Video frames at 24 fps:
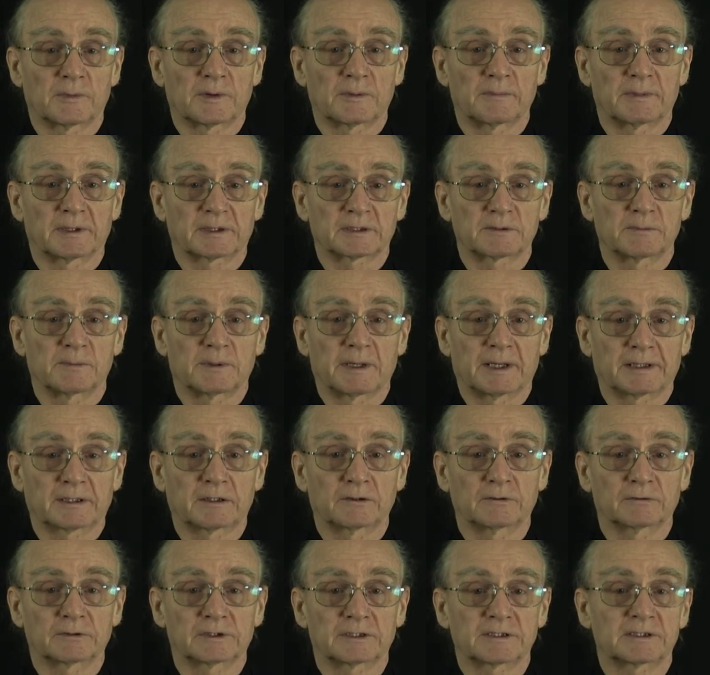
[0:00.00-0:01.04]
the maximum
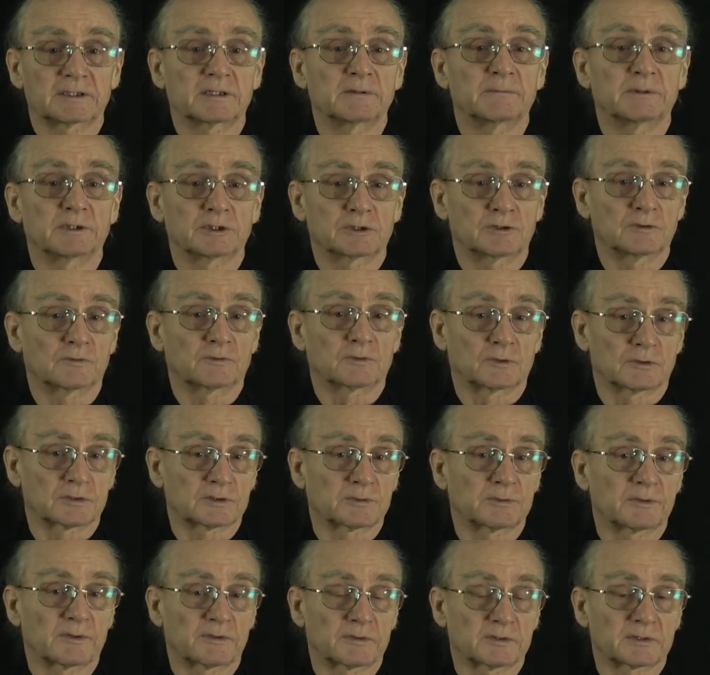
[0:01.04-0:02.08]
likelihood estimation, of
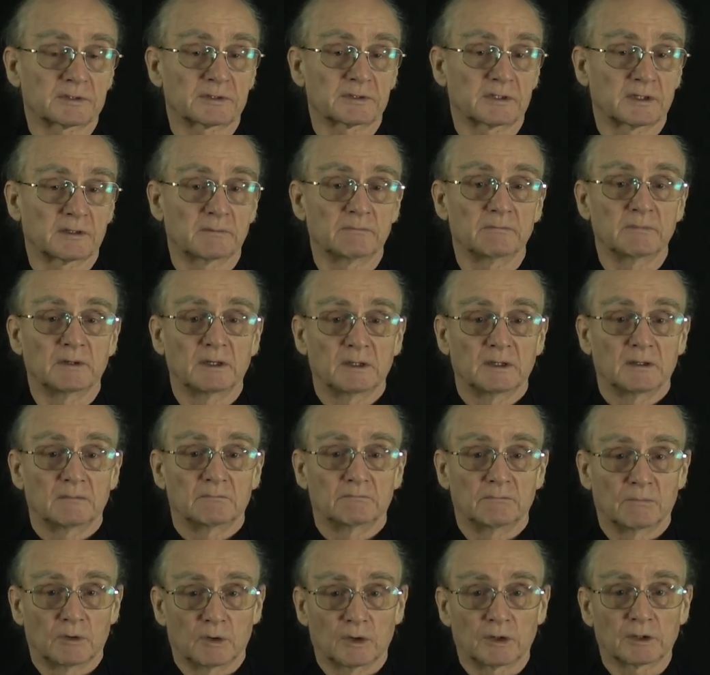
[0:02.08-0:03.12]
course, with the same
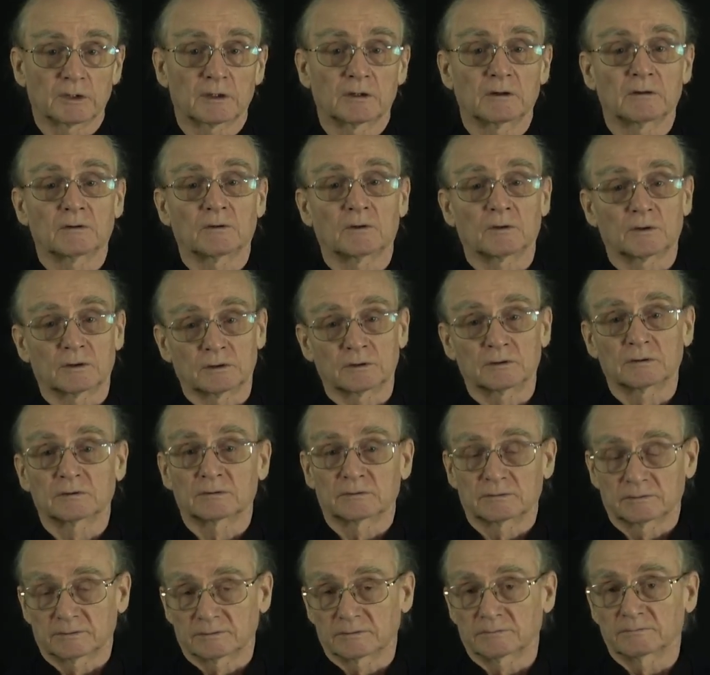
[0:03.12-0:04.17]
model or
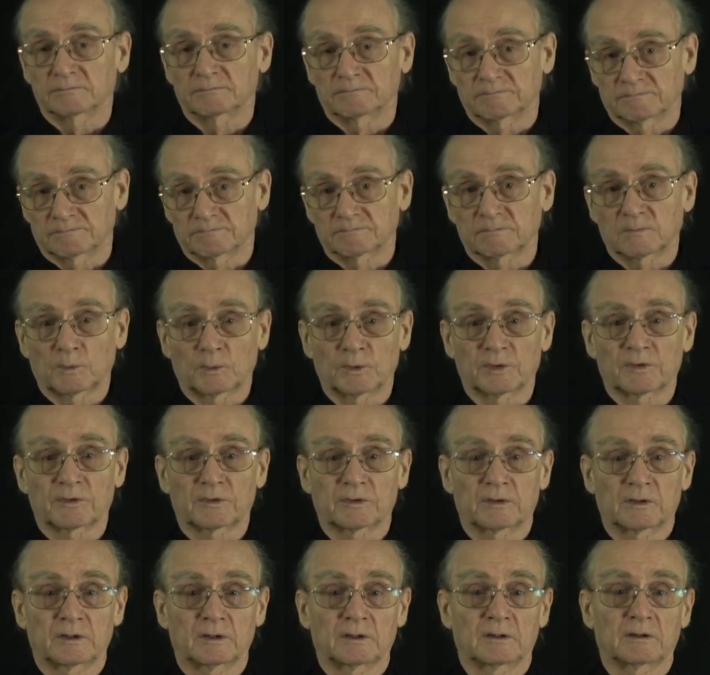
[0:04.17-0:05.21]

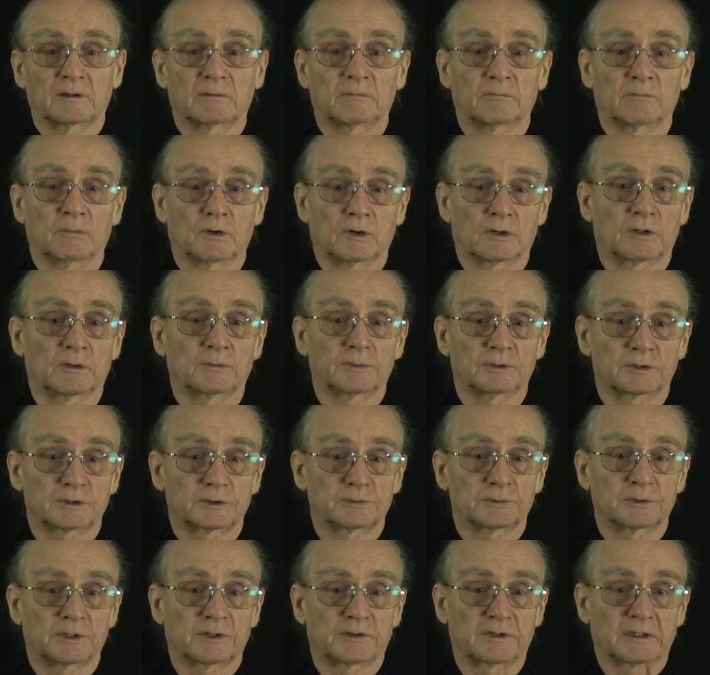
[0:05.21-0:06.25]
with the model
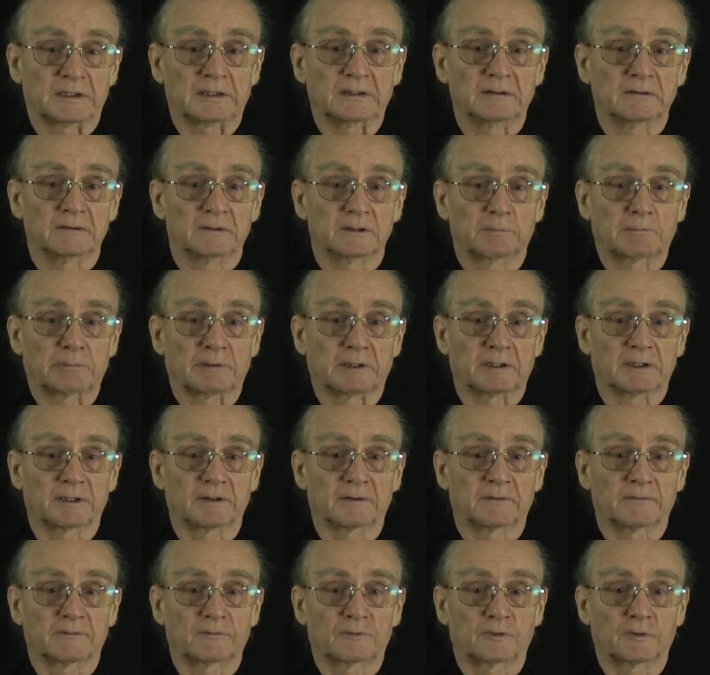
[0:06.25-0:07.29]
which we then
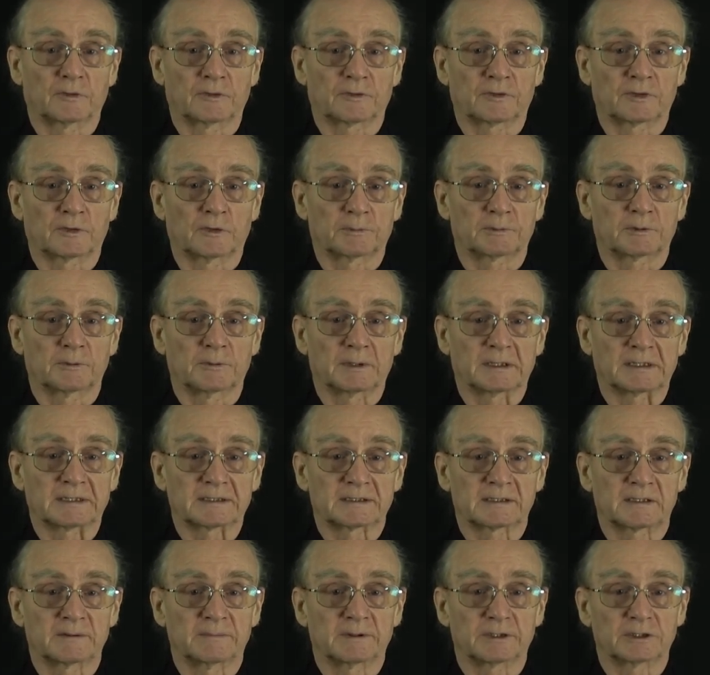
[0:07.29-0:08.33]
apply for the optimal
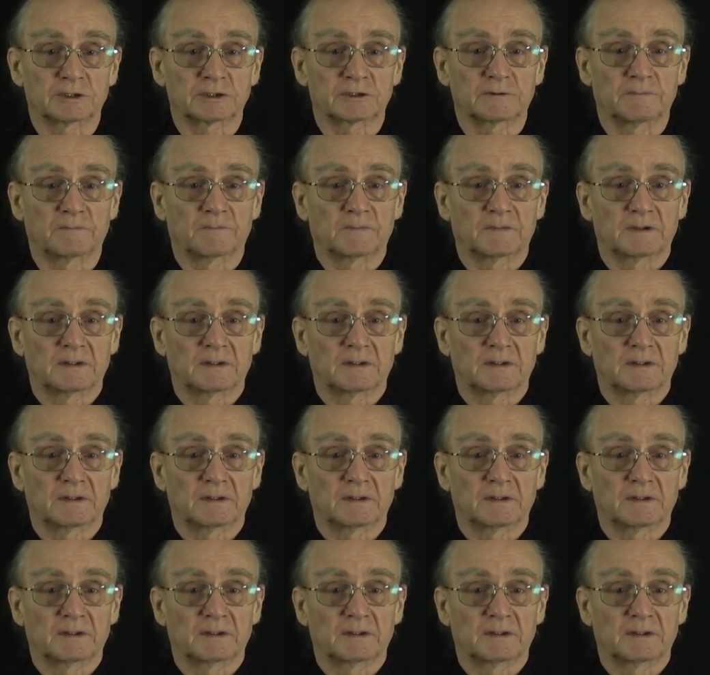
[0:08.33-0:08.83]
estimation.